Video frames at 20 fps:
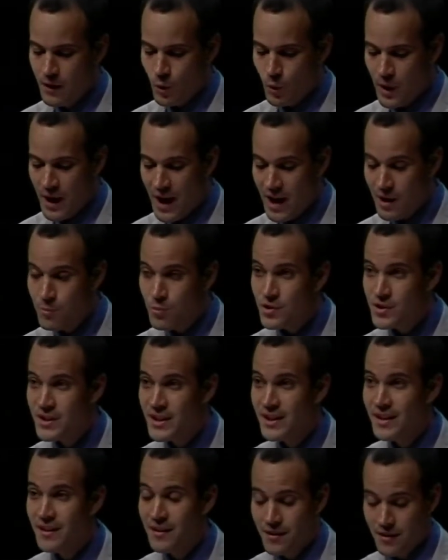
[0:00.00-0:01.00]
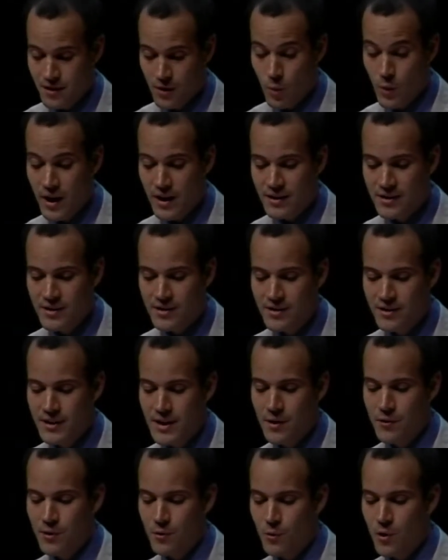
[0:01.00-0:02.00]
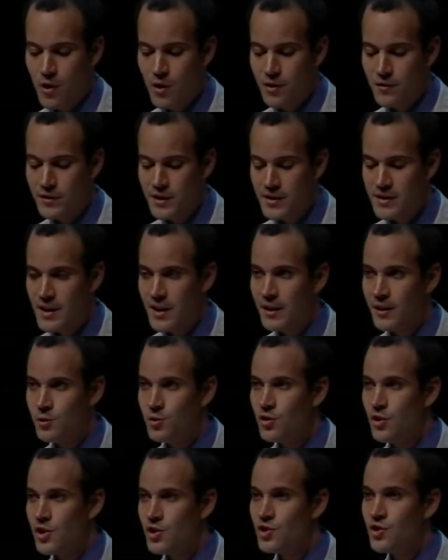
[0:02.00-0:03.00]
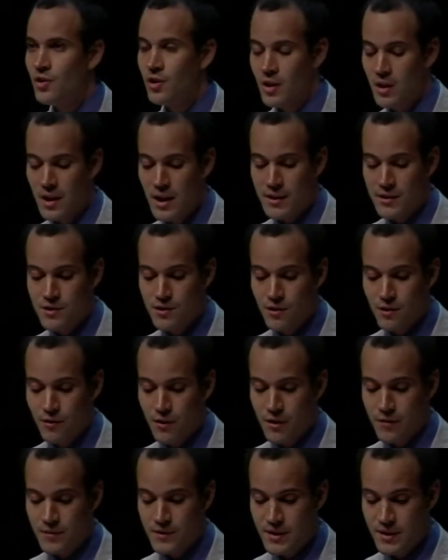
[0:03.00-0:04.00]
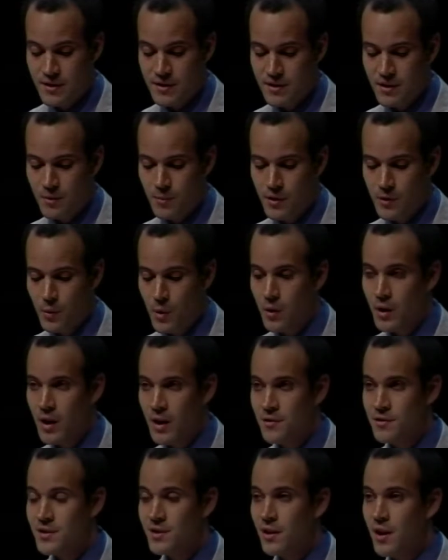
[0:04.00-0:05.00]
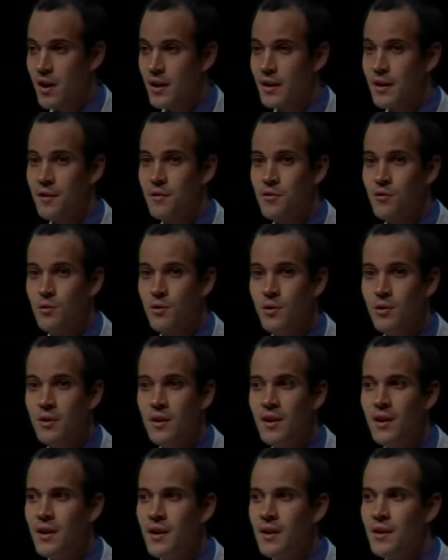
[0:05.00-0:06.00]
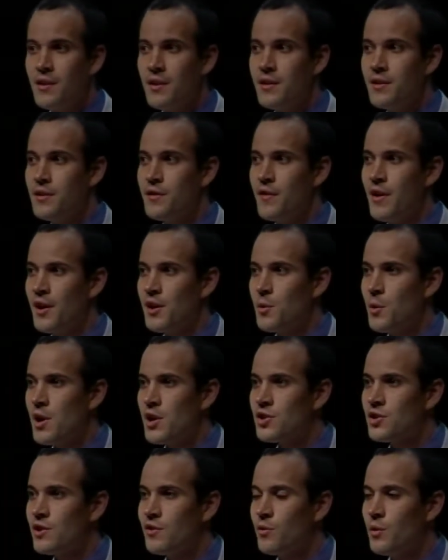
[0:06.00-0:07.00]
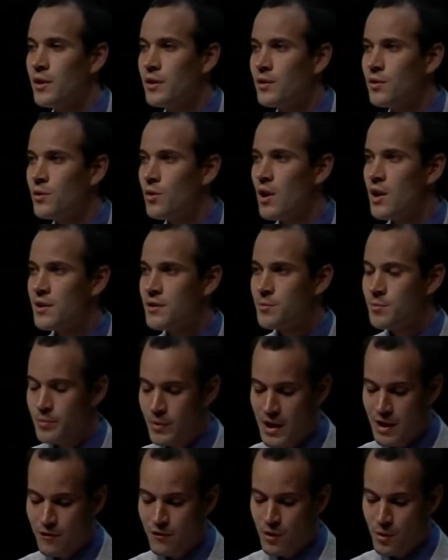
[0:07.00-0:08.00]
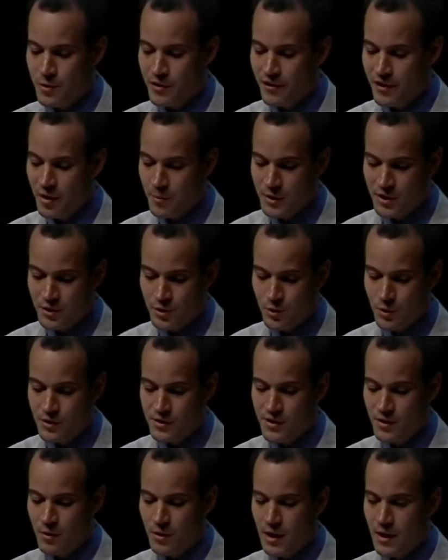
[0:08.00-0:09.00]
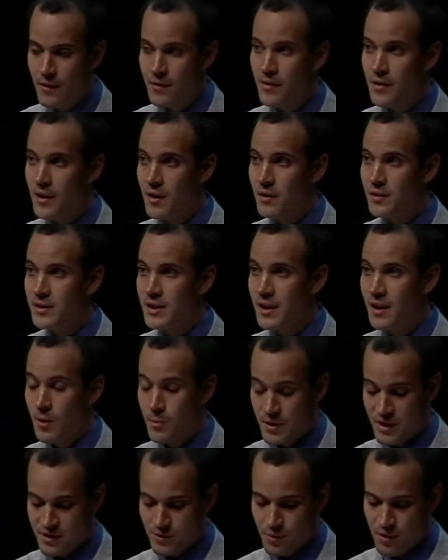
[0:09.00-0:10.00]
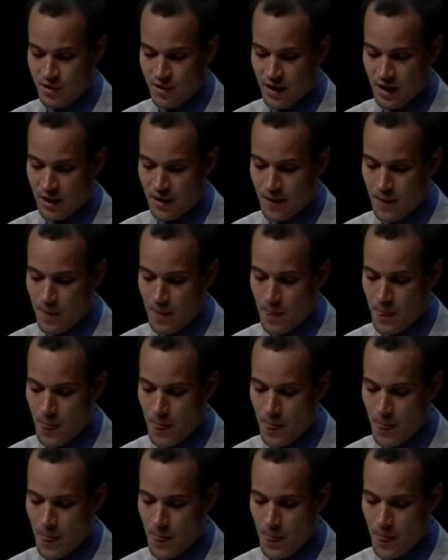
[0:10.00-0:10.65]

We had proceeded a ways down the road of designing a traditional client-server system, and we were kind of slogging through the evaluation of what cross-platform development tools there were out there to help us with that.